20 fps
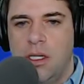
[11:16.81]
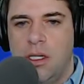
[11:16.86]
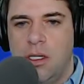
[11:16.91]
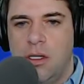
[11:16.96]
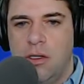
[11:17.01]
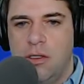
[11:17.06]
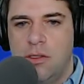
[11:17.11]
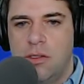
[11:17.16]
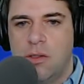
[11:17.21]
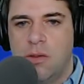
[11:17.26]

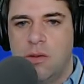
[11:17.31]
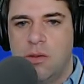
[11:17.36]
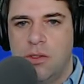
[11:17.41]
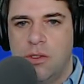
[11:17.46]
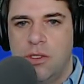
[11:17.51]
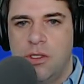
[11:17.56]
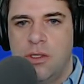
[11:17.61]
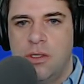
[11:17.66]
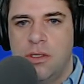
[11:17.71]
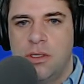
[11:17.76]
looks old.
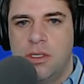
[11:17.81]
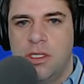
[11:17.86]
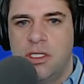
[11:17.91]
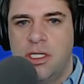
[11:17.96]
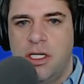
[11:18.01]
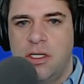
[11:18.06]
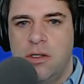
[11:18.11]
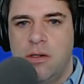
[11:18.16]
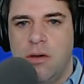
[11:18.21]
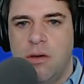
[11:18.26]
Does
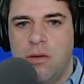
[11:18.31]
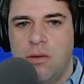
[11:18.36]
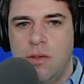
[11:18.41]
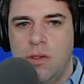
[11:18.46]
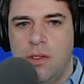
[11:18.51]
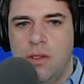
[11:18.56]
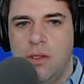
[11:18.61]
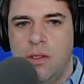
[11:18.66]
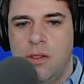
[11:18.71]
that look old?